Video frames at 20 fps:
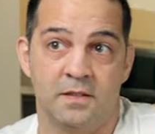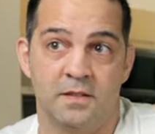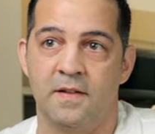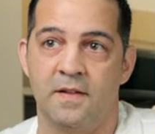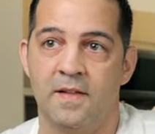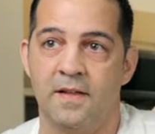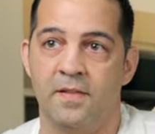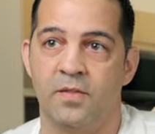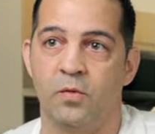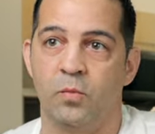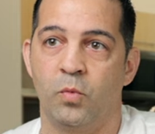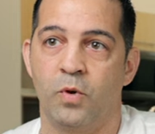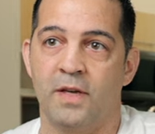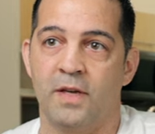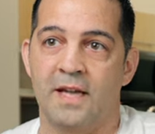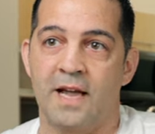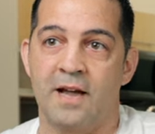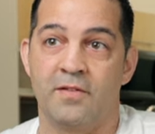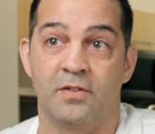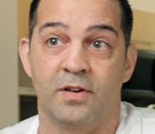And then the
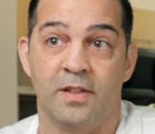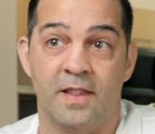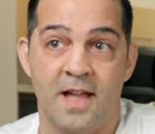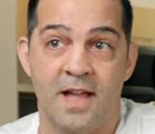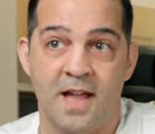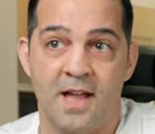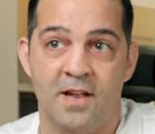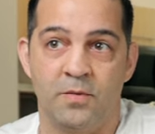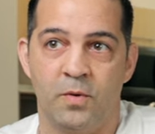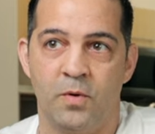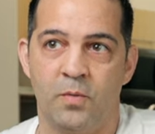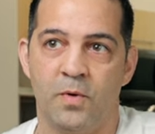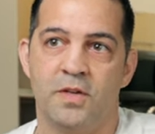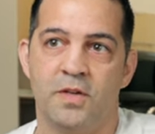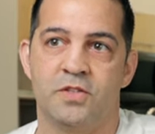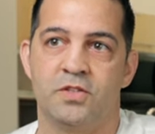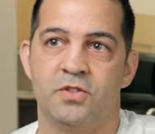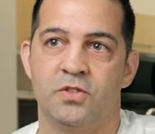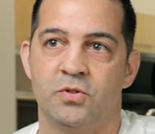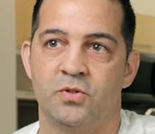week after that, we
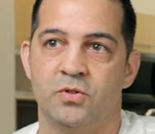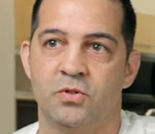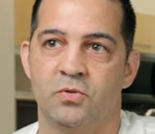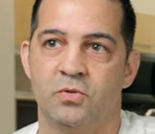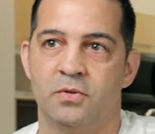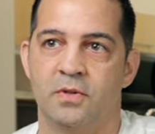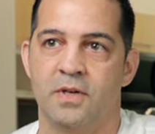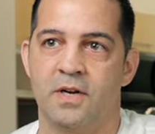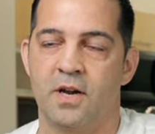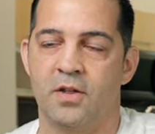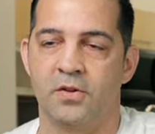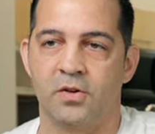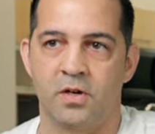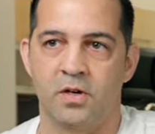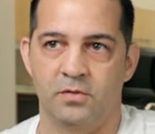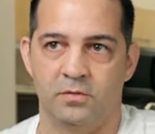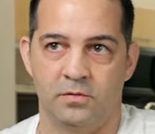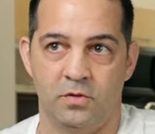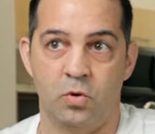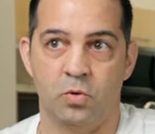went to
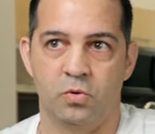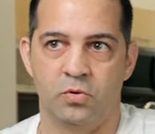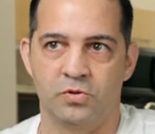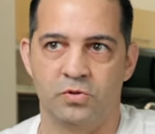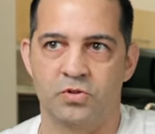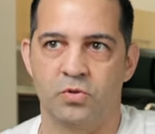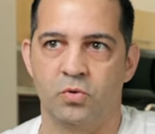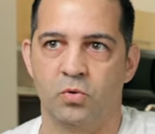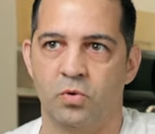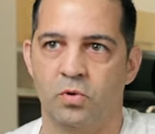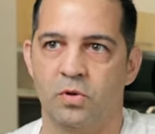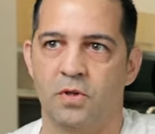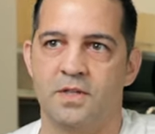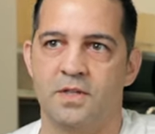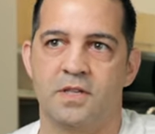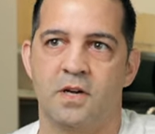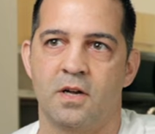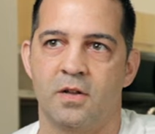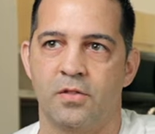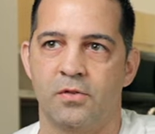another local school
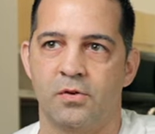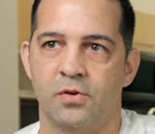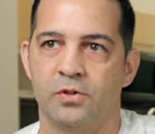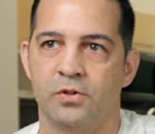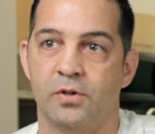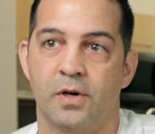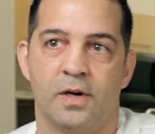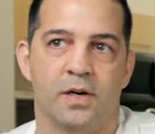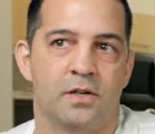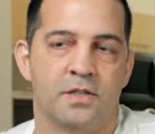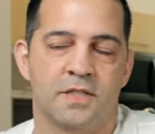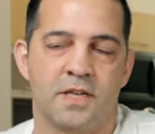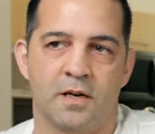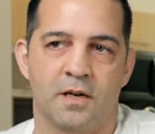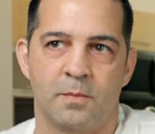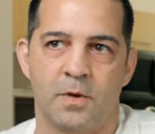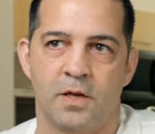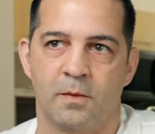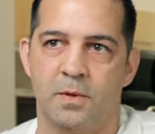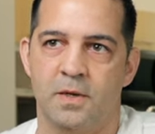and taught third graders how
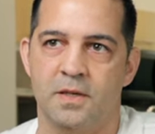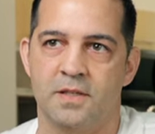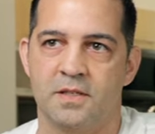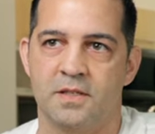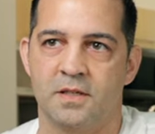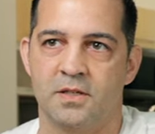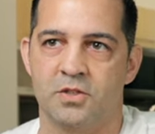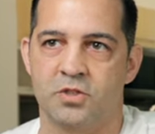to make pizza.